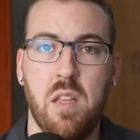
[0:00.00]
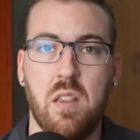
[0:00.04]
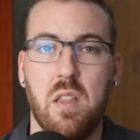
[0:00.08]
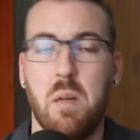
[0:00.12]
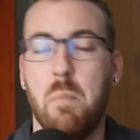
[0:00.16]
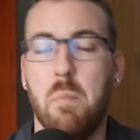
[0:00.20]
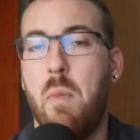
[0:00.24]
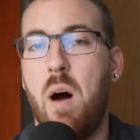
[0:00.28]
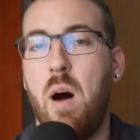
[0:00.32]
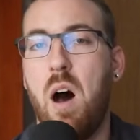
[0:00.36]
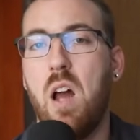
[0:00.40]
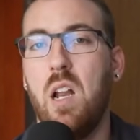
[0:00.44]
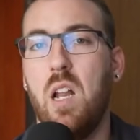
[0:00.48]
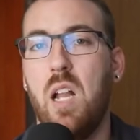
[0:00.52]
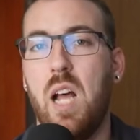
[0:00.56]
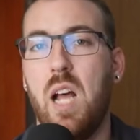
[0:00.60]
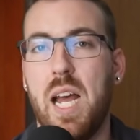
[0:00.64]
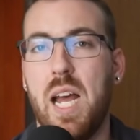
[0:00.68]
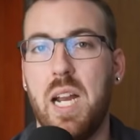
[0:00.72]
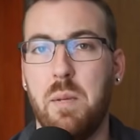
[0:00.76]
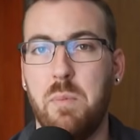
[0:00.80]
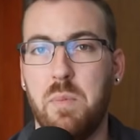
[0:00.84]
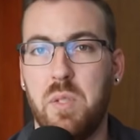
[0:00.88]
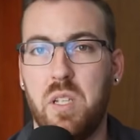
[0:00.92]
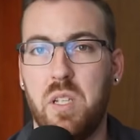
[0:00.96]
the model
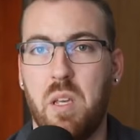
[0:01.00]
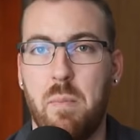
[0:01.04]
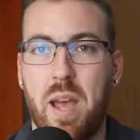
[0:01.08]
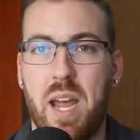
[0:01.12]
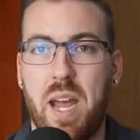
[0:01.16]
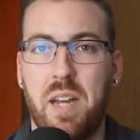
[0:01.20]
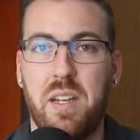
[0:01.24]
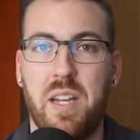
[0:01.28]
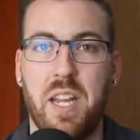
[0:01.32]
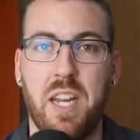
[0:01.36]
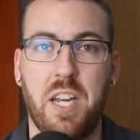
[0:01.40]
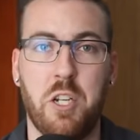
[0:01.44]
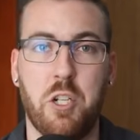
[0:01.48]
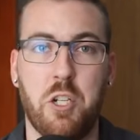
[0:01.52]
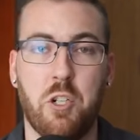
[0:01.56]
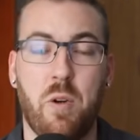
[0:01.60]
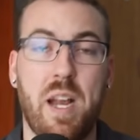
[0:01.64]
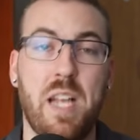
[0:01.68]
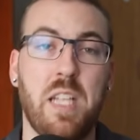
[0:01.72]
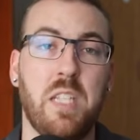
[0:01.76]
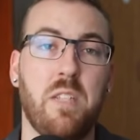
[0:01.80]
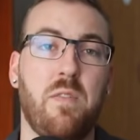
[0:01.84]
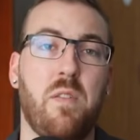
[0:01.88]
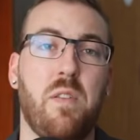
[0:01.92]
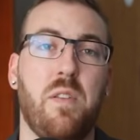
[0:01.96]
items command can
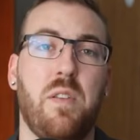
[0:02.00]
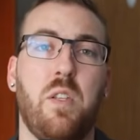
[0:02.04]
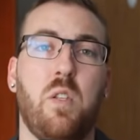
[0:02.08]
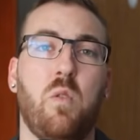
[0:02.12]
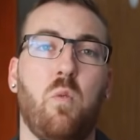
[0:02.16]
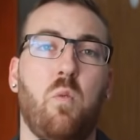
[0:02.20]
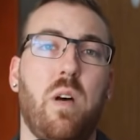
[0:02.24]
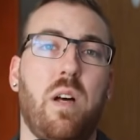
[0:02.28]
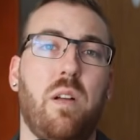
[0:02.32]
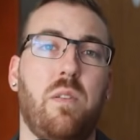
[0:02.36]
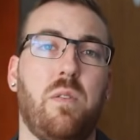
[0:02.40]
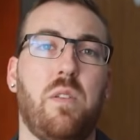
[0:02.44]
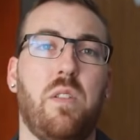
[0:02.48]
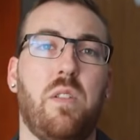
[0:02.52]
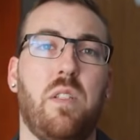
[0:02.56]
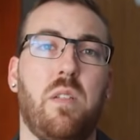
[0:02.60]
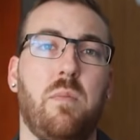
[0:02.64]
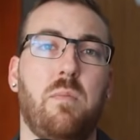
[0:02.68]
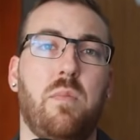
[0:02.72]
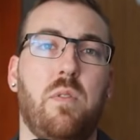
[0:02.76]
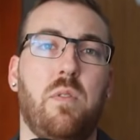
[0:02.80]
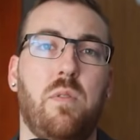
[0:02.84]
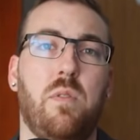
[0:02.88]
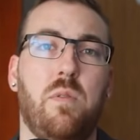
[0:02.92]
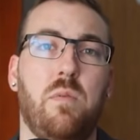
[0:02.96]
transfer this weld
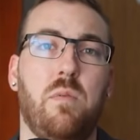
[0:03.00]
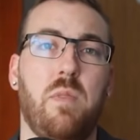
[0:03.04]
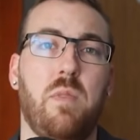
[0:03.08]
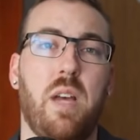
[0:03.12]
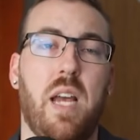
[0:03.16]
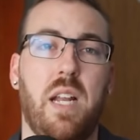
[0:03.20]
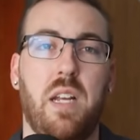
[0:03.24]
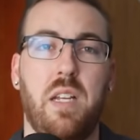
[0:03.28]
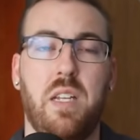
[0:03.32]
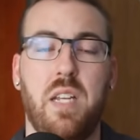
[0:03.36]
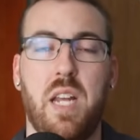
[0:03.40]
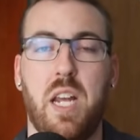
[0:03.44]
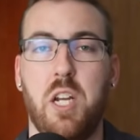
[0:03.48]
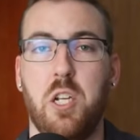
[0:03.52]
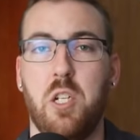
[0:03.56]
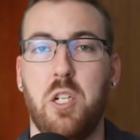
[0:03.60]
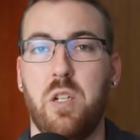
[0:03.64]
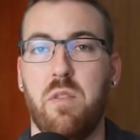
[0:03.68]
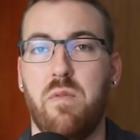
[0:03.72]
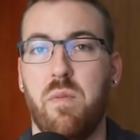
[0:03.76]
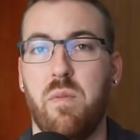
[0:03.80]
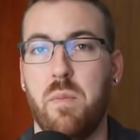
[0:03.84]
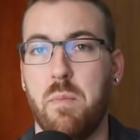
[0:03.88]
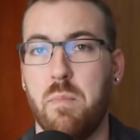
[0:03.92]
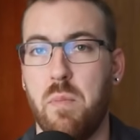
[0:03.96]
symbol
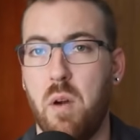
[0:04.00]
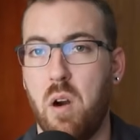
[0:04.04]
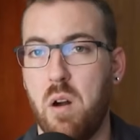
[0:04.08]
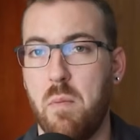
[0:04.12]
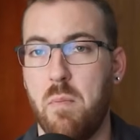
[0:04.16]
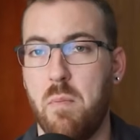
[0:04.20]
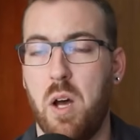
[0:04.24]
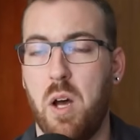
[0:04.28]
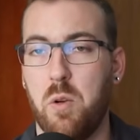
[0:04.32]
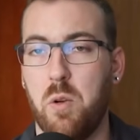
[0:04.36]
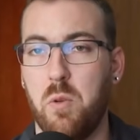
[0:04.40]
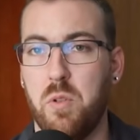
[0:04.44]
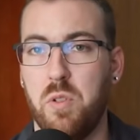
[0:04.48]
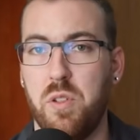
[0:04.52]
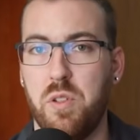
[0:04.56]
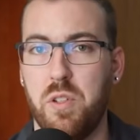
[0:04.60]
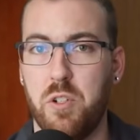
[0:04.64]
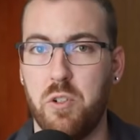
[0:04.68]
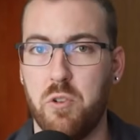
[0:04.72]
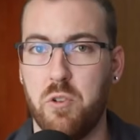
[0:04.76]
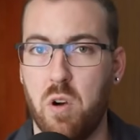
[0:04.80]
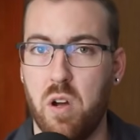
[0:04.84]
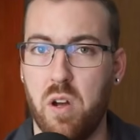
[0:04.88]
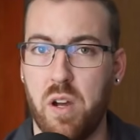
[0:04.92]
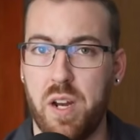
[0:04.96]
annotation from the part model to the
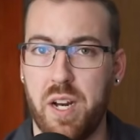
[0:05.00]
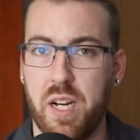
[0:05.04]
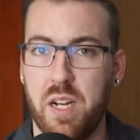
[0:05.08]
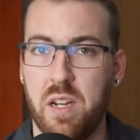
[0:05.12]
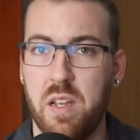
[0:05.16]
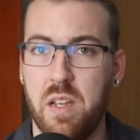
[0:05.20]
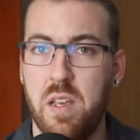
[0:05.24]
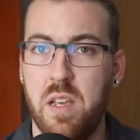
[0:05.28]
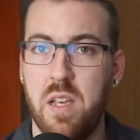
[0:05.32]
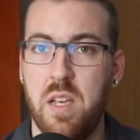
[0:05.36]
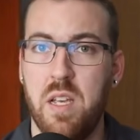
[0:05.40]
drawing,